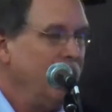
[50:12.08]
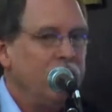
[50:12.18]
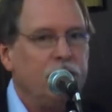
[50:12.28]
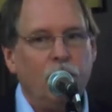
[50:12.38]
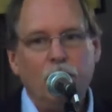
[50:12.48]

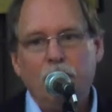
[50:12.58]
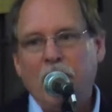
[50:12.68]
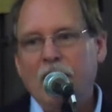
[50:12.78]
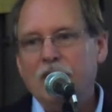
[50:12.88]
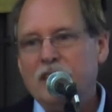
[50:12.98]
So
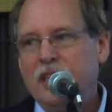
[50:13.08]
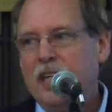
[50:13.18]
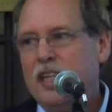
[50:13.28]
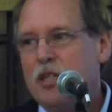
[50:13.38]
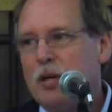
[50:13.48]
I haven't said
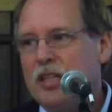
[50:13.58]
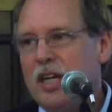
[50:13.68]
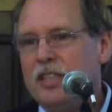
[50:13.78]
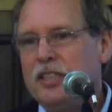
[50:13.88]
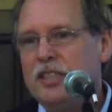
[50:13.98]
anything about
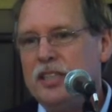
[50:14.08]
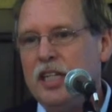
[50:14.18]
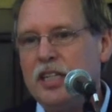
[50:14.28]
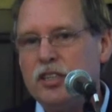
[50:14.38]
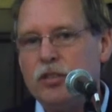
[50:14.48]
the
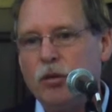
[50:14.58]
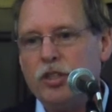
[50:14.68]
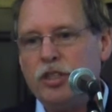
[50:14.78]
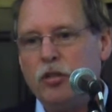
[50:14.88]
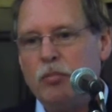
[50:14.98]
ICCA
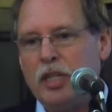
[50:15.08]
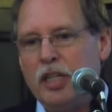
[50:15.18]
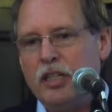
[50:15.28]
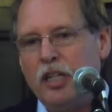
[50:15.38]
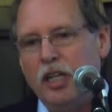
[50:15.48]
consortium,
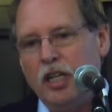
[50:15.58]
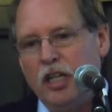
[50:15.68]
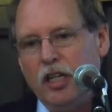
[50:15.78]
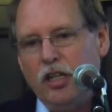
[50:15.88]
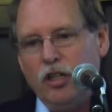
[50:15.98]
and
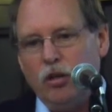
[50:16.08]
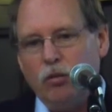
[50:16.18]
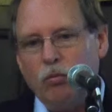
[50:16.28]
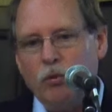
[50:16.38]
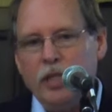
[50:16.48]
you
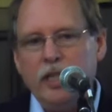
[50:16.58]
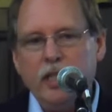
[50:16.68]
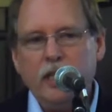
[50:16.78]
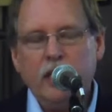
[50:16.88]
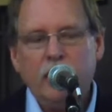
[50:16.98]
know
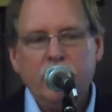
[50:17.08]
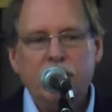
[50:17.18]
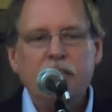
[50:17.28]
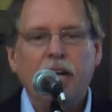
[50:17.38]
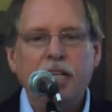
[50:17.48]
we
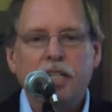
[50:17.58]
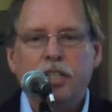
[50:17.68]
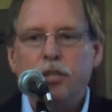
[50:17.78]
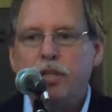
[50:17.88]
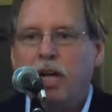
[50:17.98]
decided
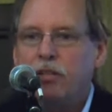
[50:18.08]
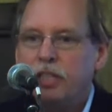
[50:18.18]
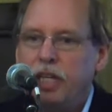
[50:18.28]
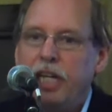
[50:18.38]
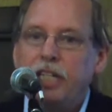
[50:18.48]
in
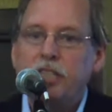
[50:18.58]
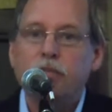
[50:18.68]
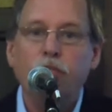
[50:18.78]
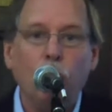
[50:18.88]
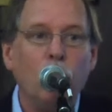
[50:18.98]
2008
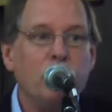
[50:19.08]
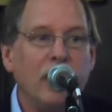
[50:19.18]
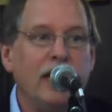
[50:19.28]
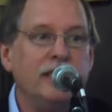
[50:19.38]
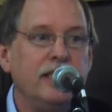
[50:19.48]
to form
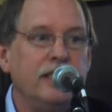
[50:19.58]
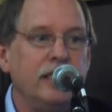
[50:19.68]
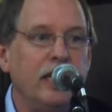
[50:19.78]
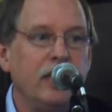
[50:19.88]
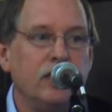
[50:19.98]
the
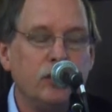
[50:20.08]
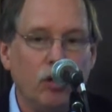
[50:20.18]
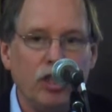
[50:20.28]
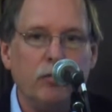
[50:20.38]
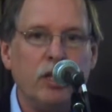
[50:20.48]
ICCA
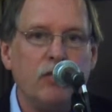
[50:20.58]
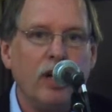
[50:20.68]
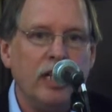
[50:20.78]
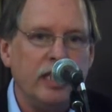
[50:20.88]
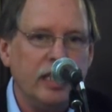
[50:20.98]
consortium
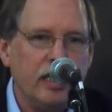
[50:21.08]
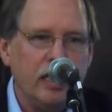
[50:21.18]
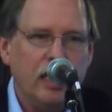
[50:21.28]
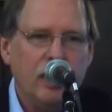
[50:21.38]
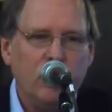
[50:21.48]
in, in,
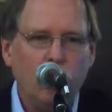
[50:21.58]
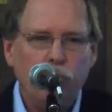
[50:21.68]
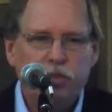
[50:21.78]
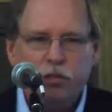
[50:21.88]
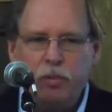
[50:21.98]
the
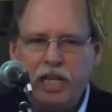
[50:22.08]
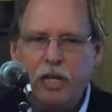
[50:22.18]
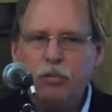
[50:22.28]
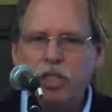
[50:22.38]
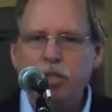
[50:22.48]
hopes of being
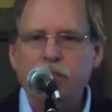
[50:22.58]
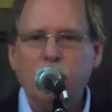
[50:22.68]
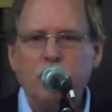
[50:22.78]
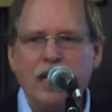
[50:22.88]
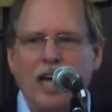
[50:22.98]
able to do
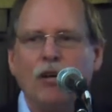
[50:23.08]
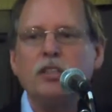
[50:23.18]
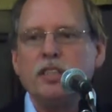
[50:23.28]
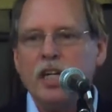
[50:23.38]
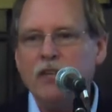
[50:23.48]
something
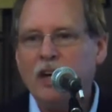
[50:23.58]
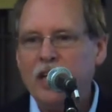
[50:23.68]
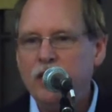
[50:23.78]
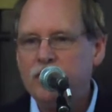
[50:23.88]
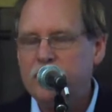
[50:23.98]
outside of
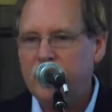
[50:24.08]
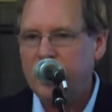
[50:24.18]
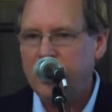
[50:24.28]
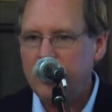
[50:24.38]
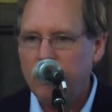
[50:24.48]

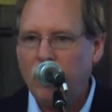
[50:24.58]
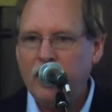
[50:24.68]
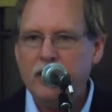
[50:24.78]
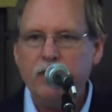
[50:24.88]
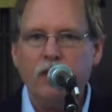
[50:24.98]
IUCN and draw
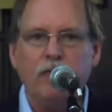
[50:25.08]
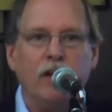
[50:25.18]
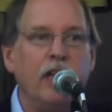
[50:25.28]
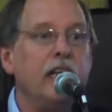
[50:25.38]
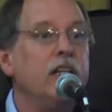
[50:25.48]
on different
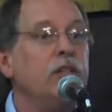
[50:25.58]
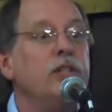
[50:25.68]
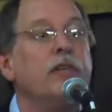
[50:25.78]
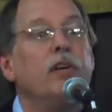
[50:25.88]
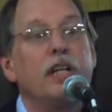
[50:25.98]
funding and do
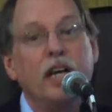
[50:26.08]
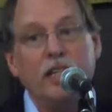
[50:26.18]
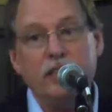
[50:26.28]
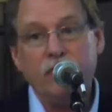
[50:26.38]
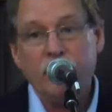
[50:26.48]
different
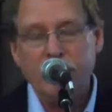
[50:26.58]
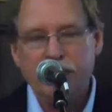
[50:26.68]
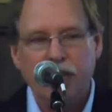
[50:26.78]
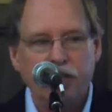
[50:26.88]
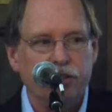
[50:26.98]
kinds of things
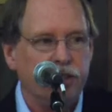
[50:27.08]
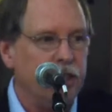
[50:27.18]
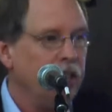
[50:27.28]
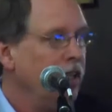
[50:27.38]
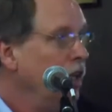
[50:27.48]
that
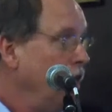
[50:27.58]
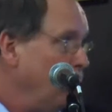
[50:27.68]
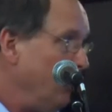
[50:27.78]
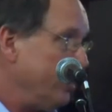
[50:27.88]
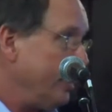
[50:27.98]
IUCN
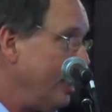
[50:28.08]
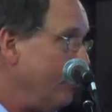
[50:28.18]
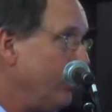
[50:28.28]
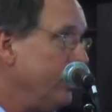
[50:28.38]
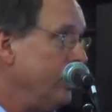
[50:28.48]
wasn't
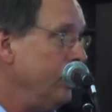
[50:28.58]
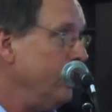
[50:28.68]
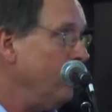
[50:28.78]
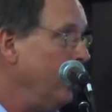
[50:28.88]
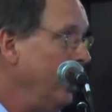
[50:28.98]
able to
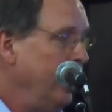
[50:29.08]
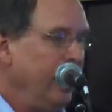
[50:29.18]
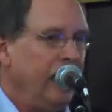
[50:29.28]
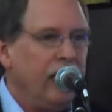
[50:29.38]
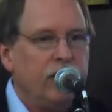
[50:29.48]
do.
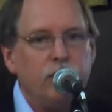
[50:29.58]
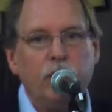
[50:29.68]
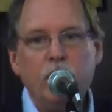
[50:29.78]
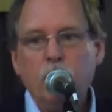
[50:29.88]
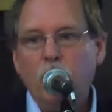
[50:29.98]
And it's
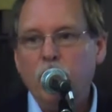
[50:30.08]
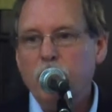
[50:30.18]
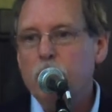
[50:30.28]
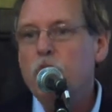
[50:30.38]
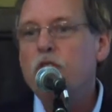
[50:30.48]
really more of
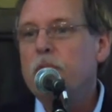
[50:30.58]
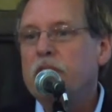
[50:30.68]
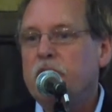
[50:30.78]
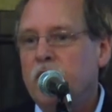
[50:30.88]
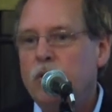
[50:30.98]
a
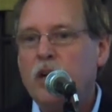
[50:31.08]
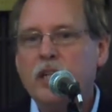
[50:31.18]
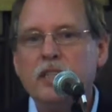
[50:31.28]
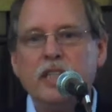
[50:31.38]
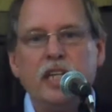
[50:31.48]
movement than an
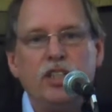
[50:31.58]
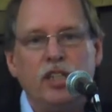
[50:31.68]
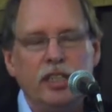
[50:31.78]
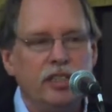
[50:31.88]
organization.